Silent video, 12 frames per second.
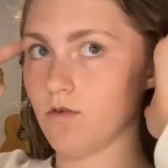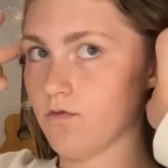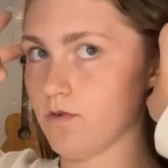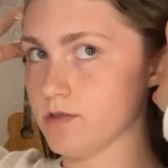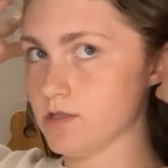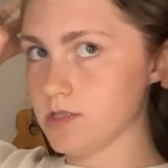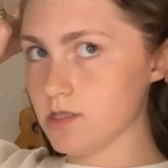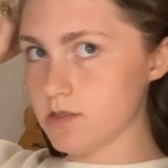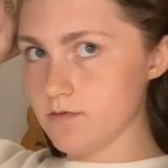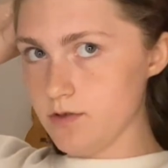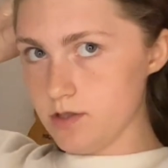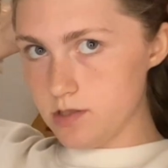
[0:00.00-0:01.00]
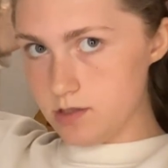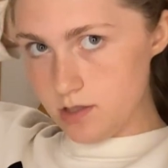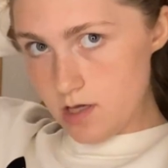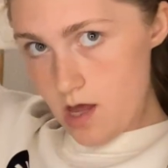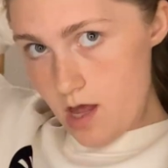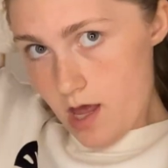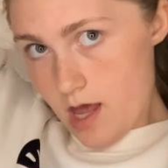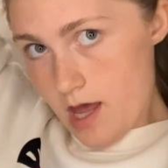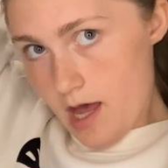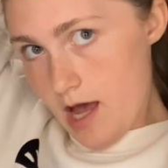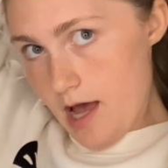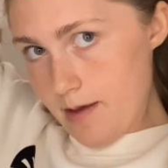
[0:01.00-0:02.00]
first things first,
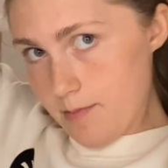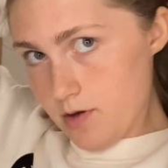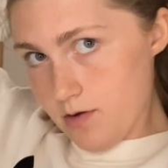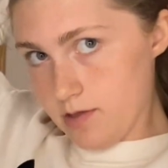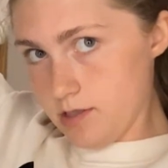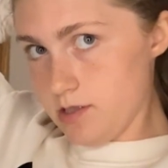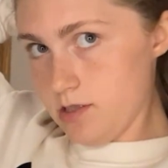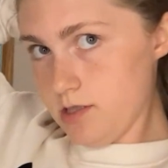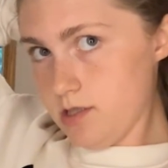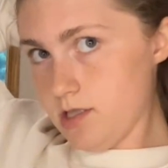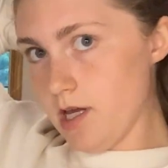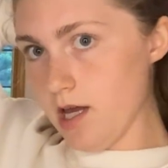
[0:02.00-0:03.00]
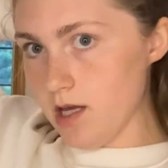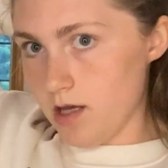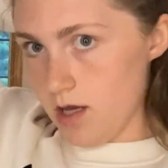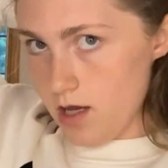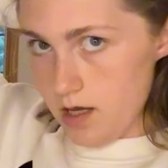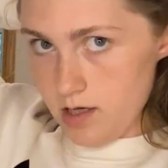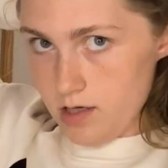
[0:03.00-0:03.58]
I'm going to just take a